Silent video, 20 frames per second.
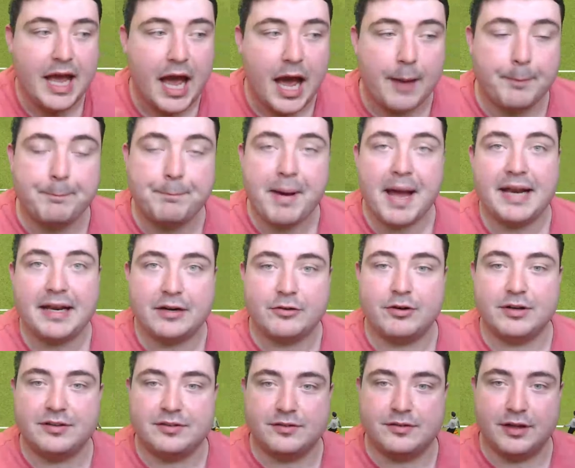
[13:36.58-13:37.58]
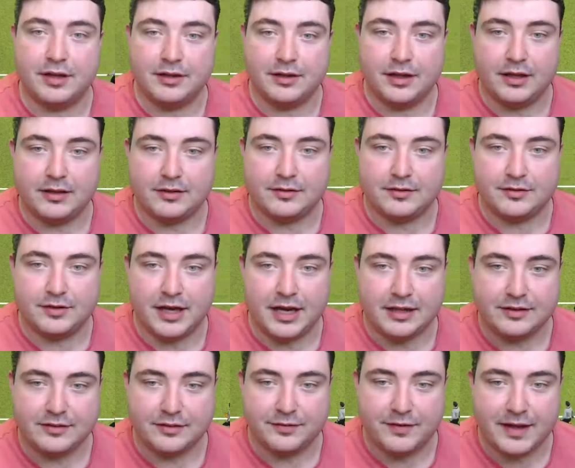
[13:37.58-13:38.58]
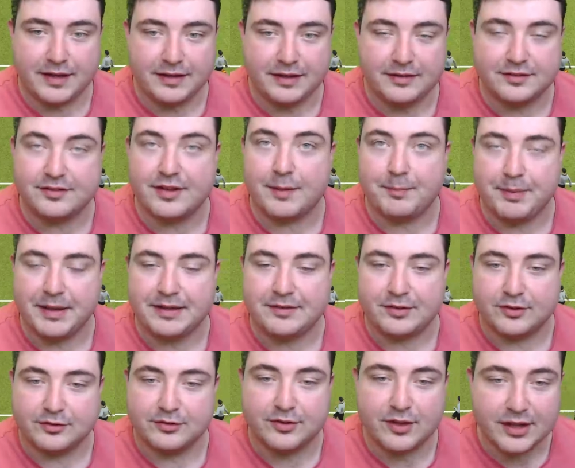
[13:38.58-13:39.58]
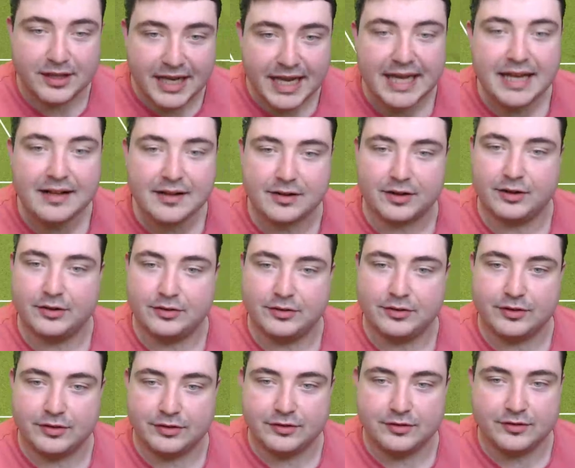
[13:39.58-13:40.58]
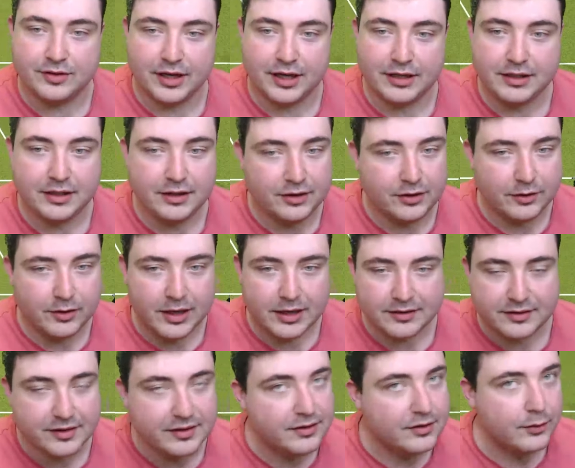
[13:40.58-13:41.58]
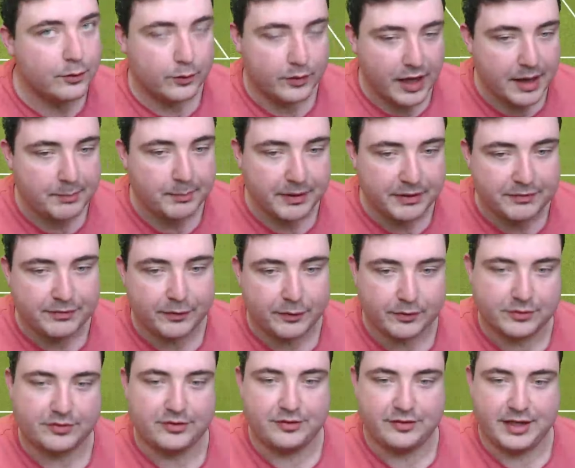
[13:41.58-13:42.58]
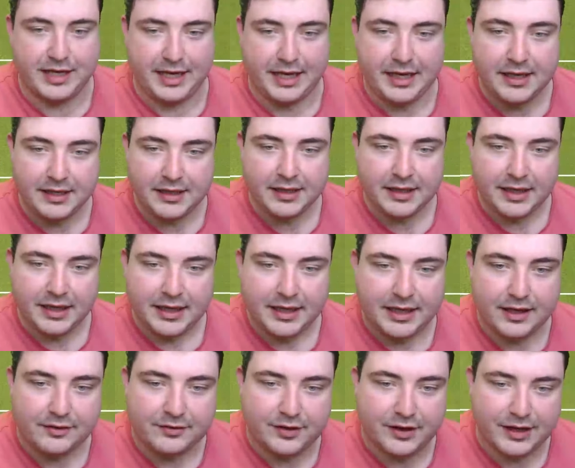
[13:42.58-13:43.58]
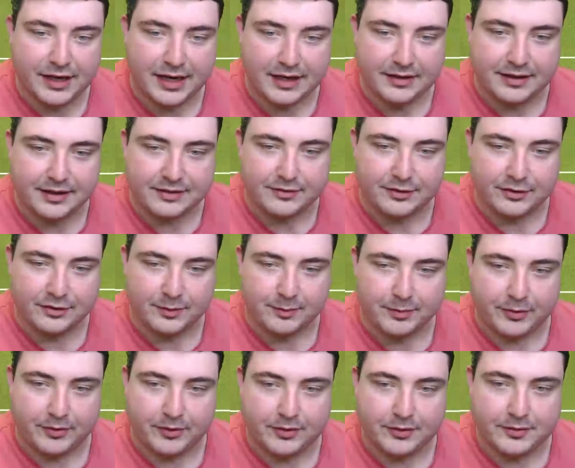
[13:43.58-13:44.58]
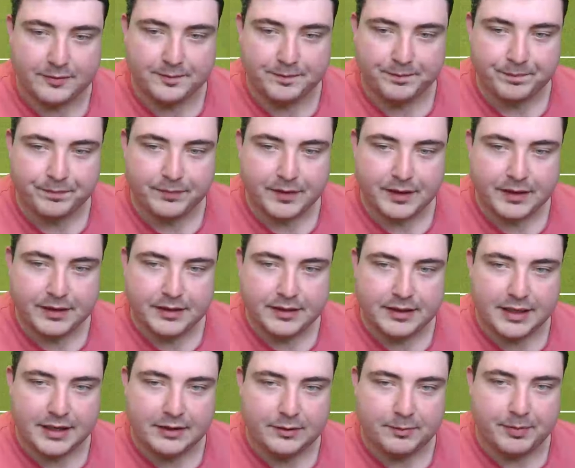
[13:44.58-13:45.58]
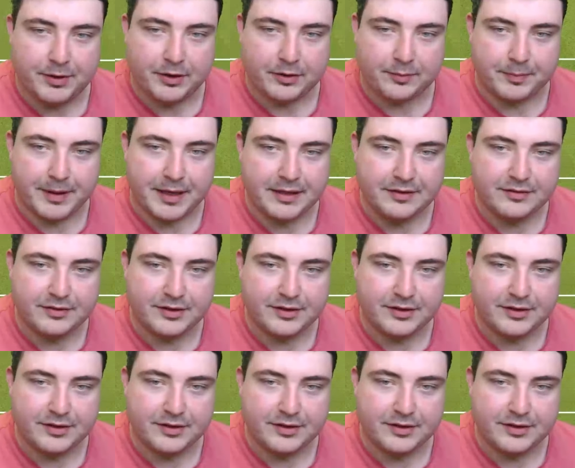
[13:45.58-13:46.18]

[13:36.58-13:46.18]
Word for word: are better at defending set pieces than England. And, you know, I didn't know that before today. Here's Hernandez on the ball. Now to Pogba, to